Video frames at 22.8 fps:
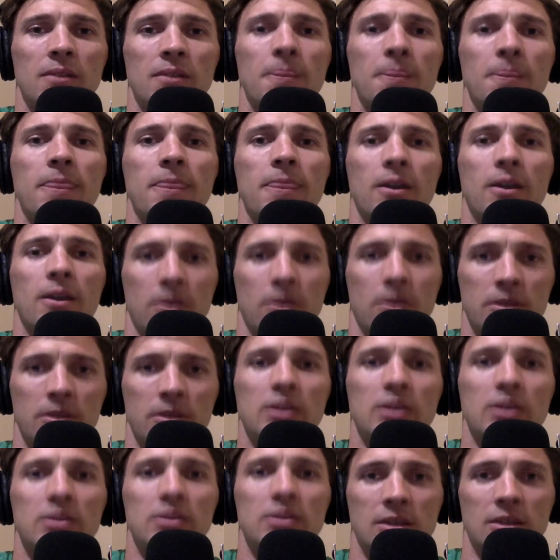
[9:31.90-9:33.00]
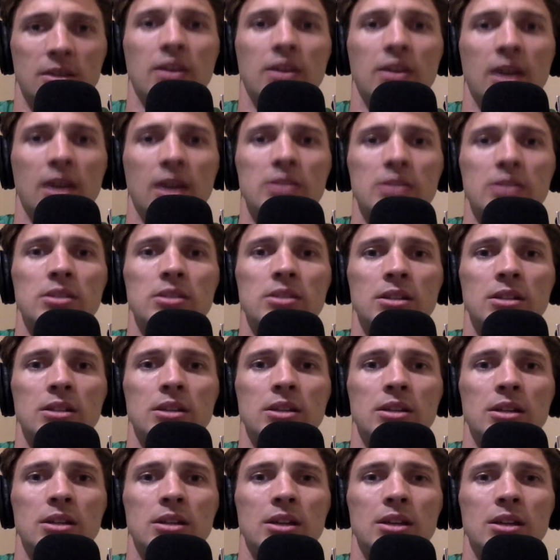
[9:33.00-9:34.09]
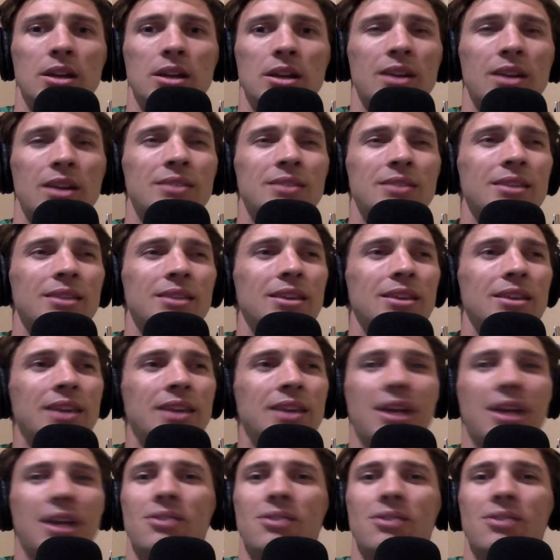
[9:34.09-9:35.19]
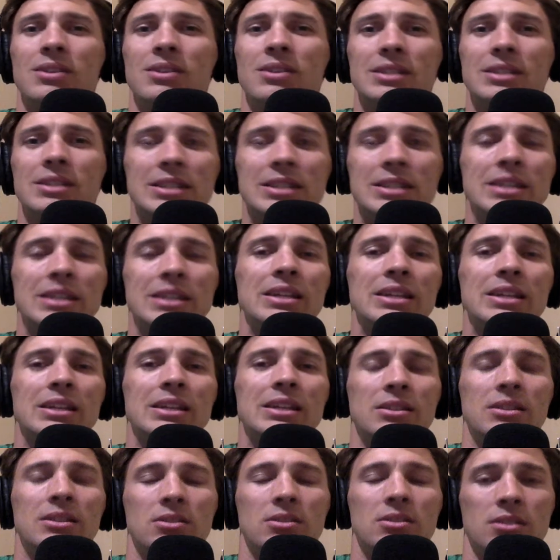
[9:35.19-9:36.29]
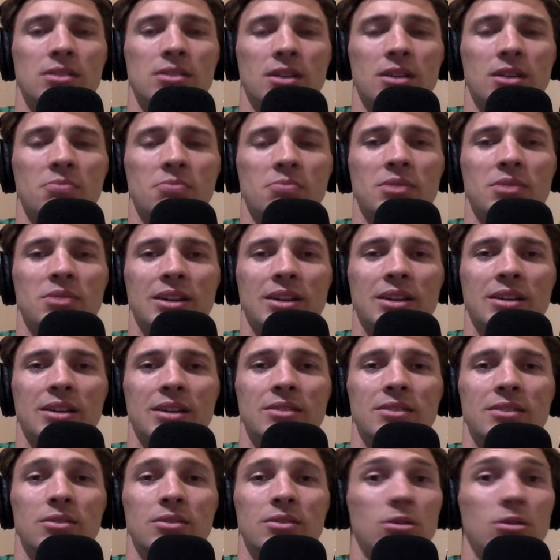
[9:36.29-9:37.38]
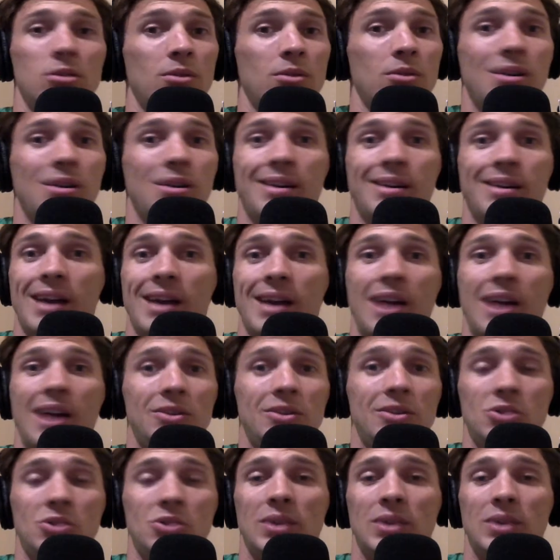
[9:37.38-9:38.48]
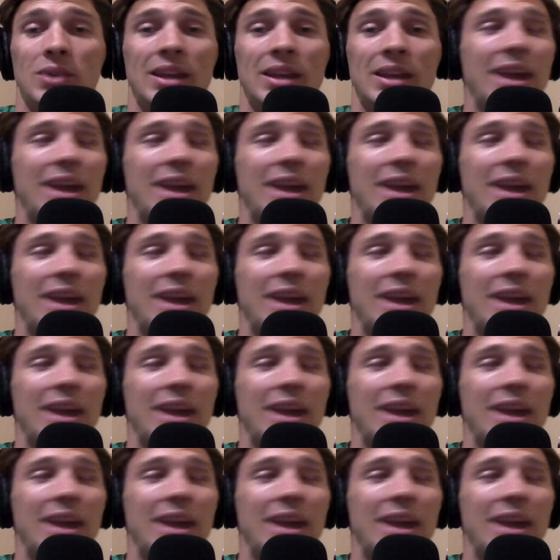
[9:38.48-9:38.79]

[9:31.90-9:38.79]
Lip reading: And all the kids say yes. And it's like guaranteed there's a couple kids who are not doing